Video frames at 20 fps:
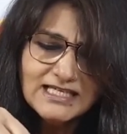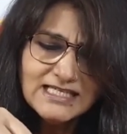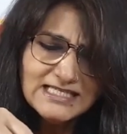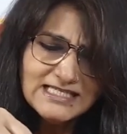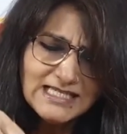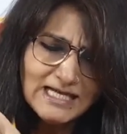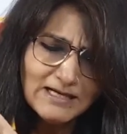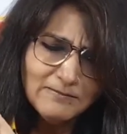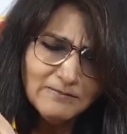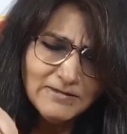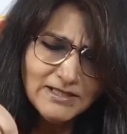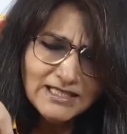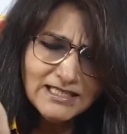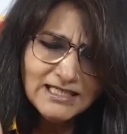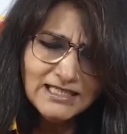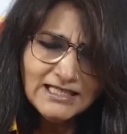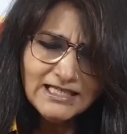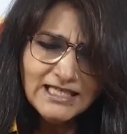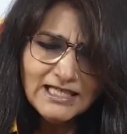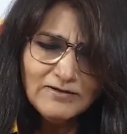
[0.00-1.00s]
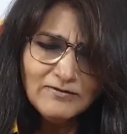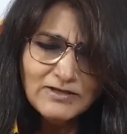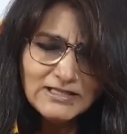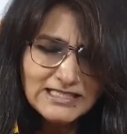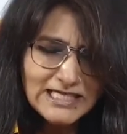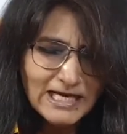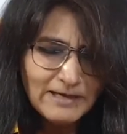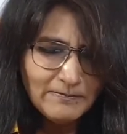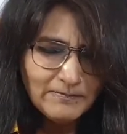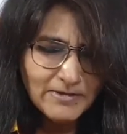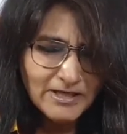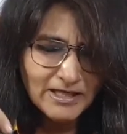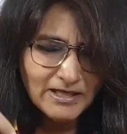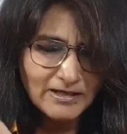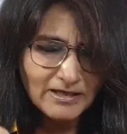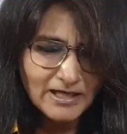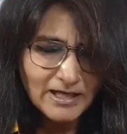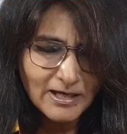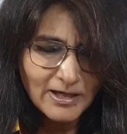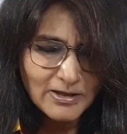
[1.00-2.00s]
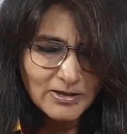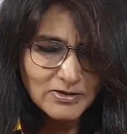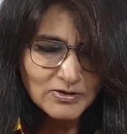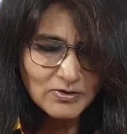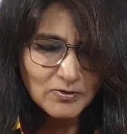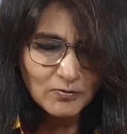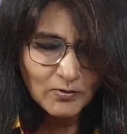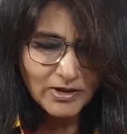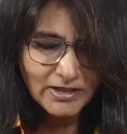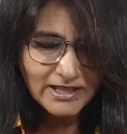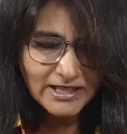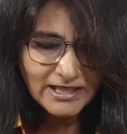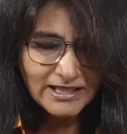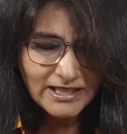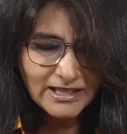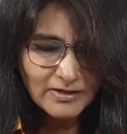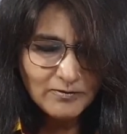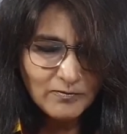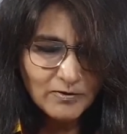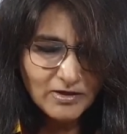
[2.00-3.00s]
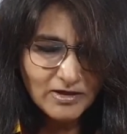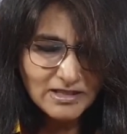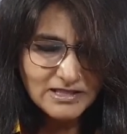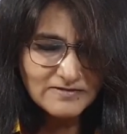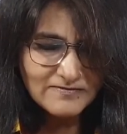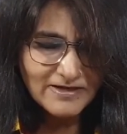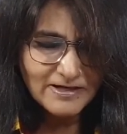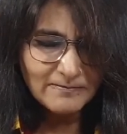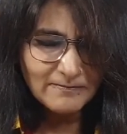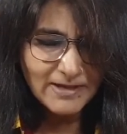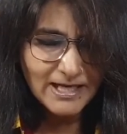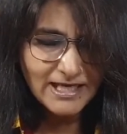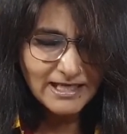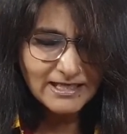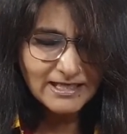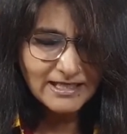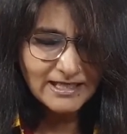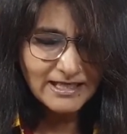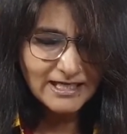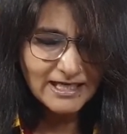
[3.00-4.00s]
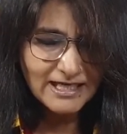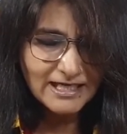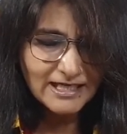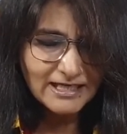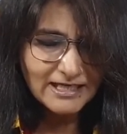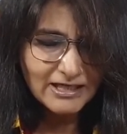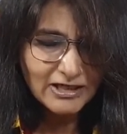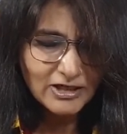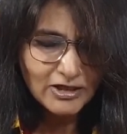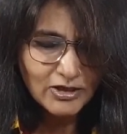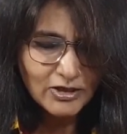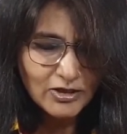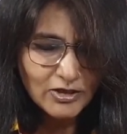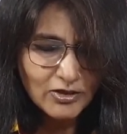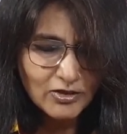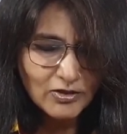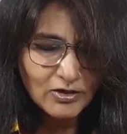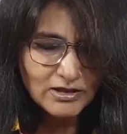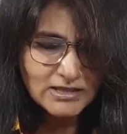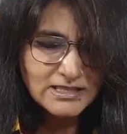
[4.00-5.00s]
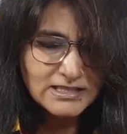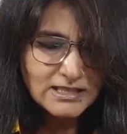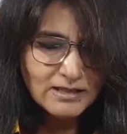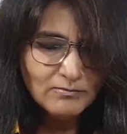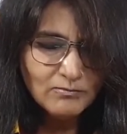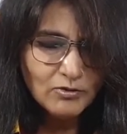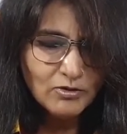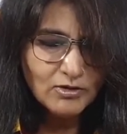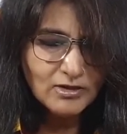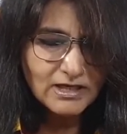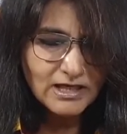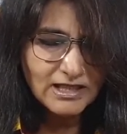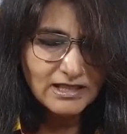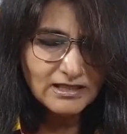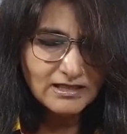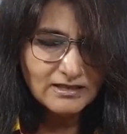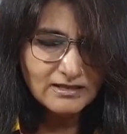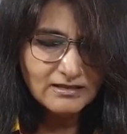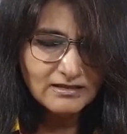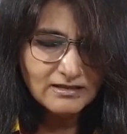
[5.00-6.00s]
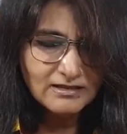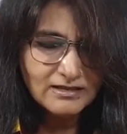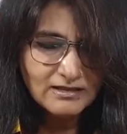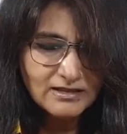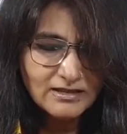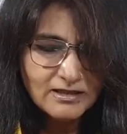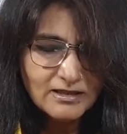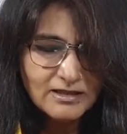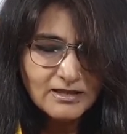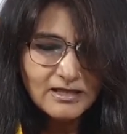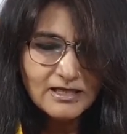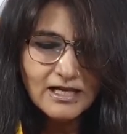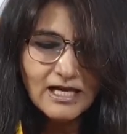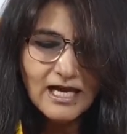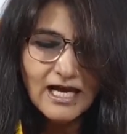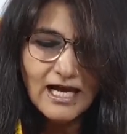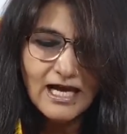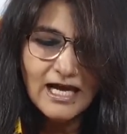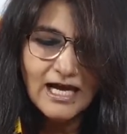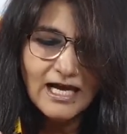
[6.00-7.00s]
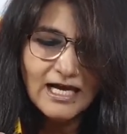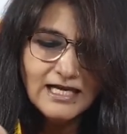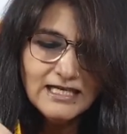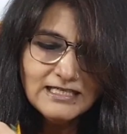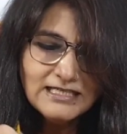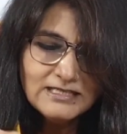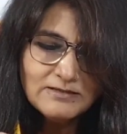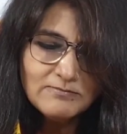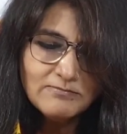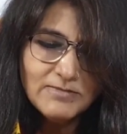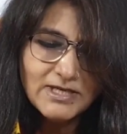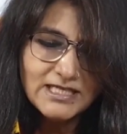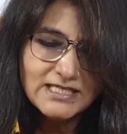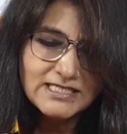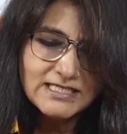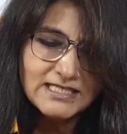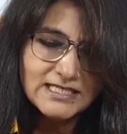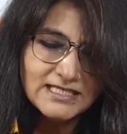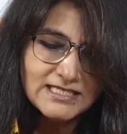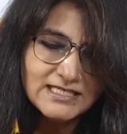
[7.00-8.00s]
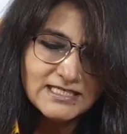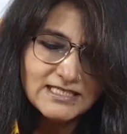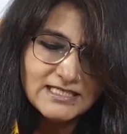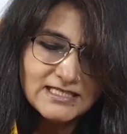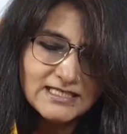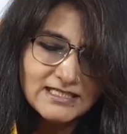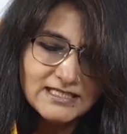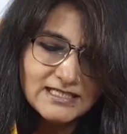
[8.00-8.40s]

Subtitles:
Some little thing was happening. So what he did was went back again, got some more color and mixed it.